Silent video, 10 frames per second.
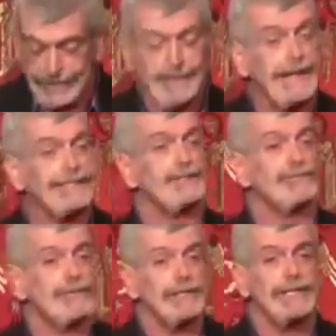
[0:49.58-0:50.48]
That's a
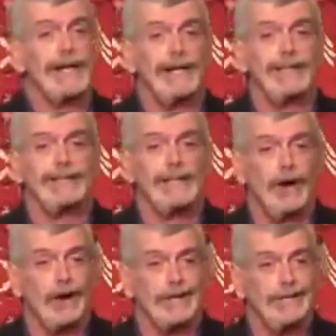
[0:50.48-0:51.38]
really healthy
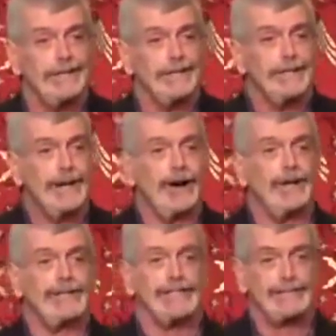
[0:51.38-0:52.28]
heart, a
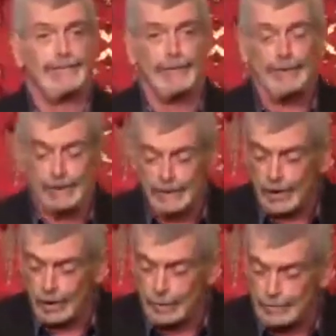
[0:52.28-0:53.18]
heart that's
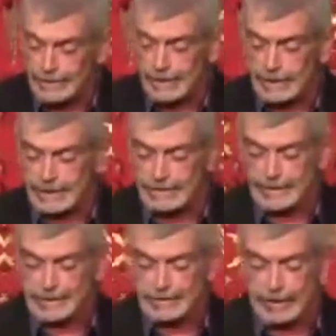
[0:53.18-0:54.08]
full, open, clear,
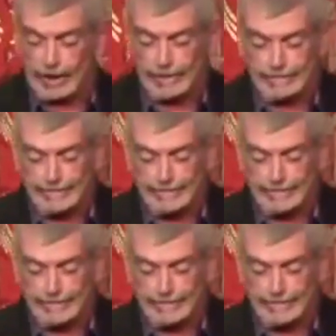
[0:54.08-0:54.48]
and strong.